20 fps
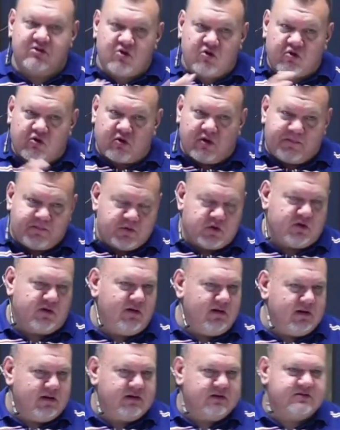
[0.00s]

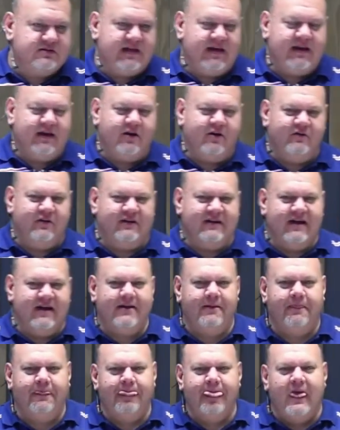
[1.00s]
scriptural understanding of it.
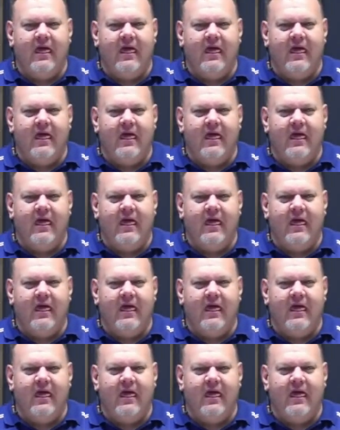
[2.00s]
Hey?